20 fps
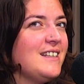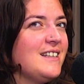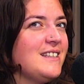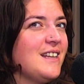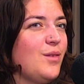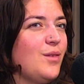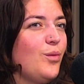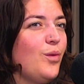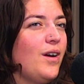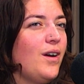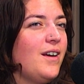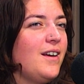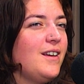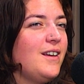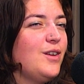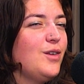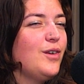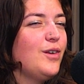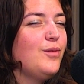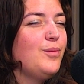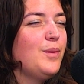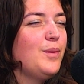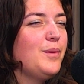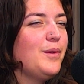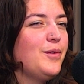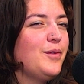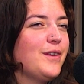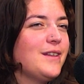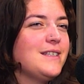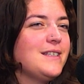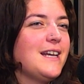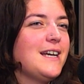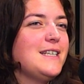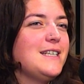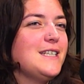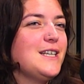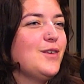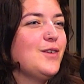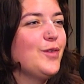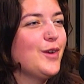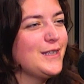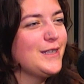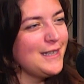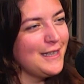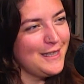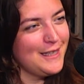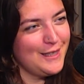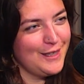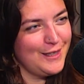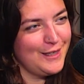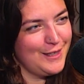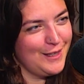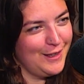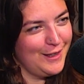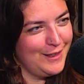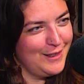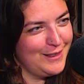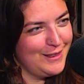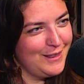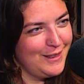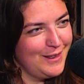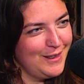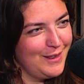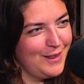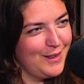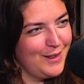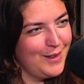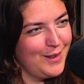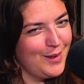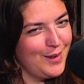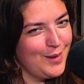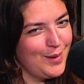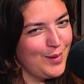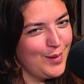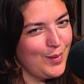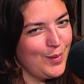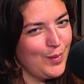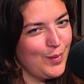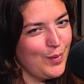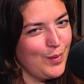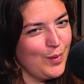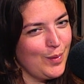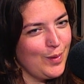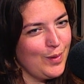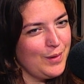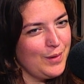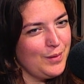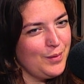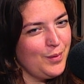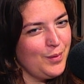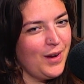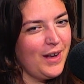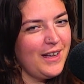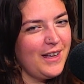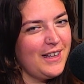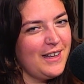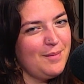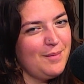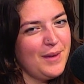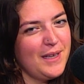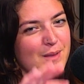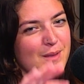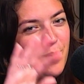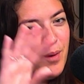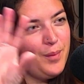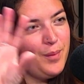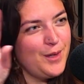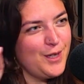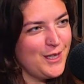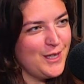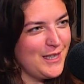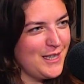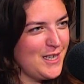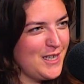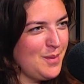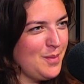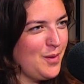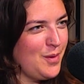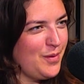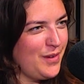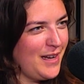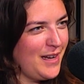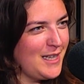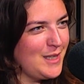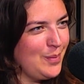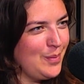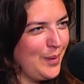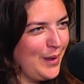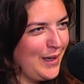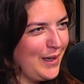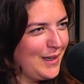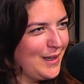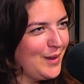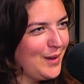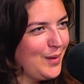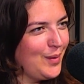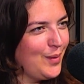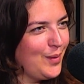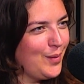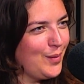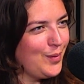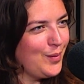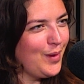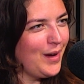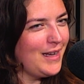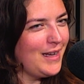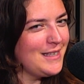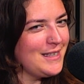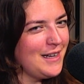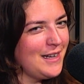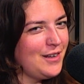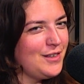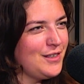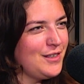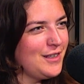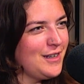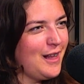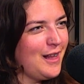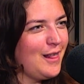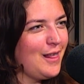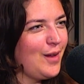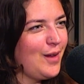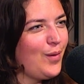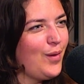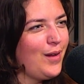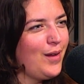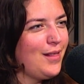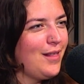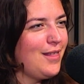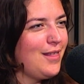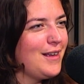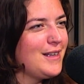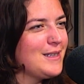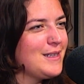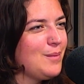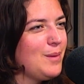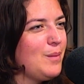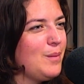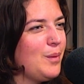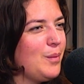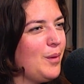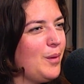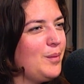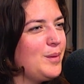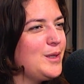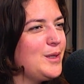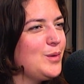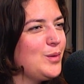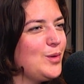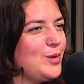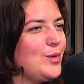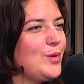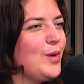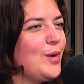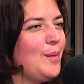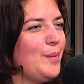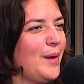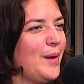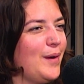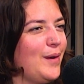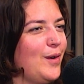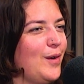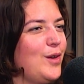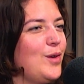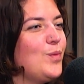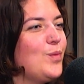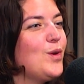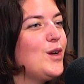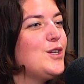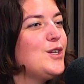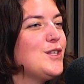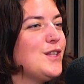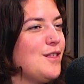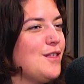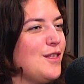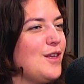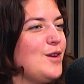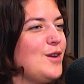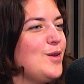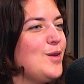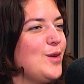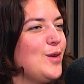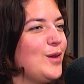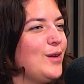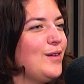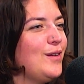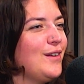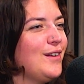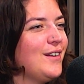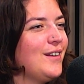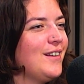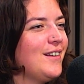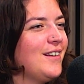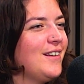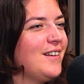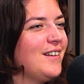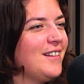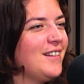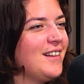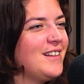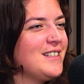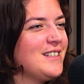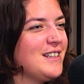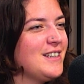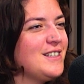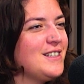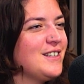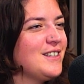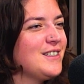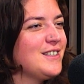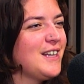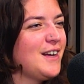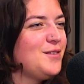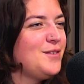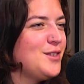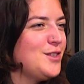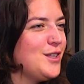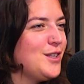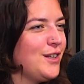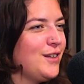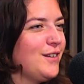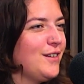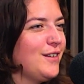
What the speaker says: then if people have got this idea of what a solicitor does, but it's probably just the tip of an iceberg. What is it underneath? Like, what are the things that people probably don't know about or you wish that they knew that solicitors have to do?